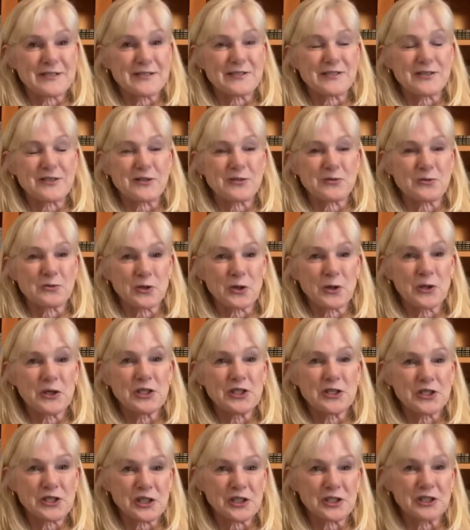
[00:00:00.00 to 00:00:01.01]
And so
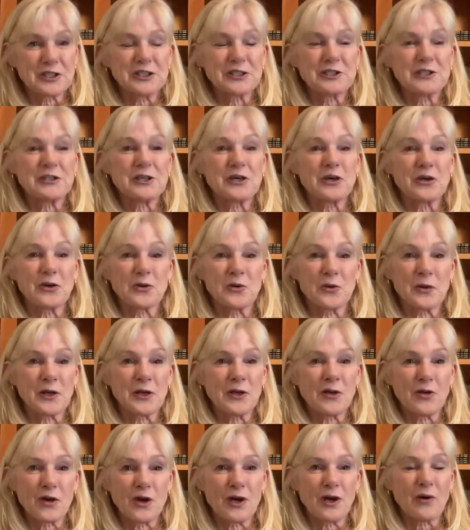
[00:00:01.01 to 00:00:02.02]
Rory and Jillian are going
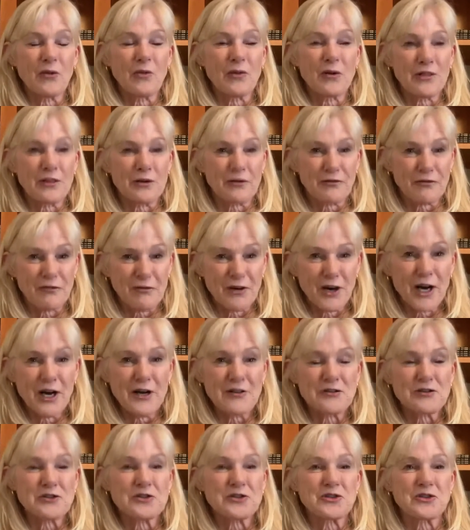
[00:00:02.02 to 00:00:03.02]
along with their father